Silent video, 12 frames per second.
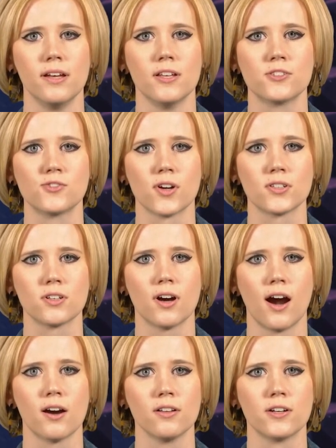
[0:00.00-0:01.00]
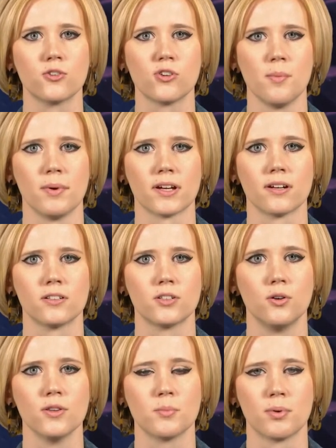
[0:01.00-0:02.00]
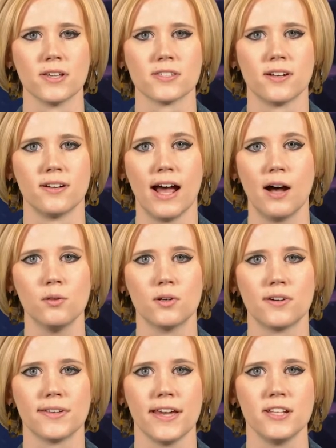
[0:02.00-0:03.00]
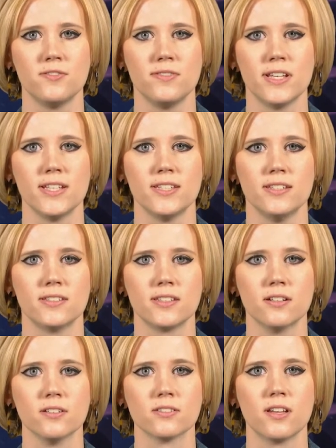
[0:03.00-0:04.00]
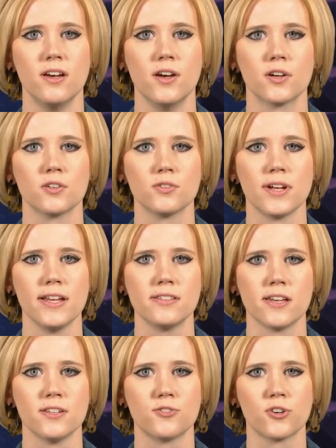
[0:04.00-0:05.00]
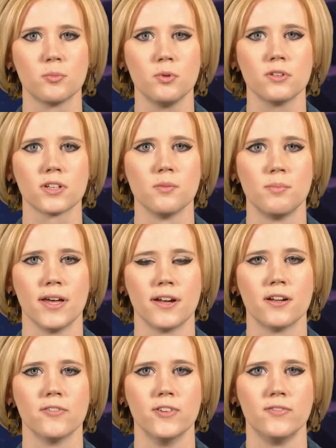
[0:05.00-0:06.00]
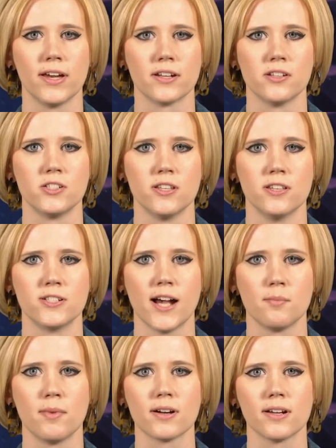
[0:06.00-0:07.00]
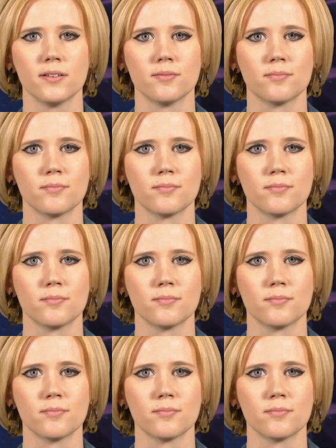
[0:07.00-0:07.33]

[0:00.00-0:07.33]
Instructor Harlan Krepek told the president how learning HVAC skills creates a durable competitive advantage in the job market.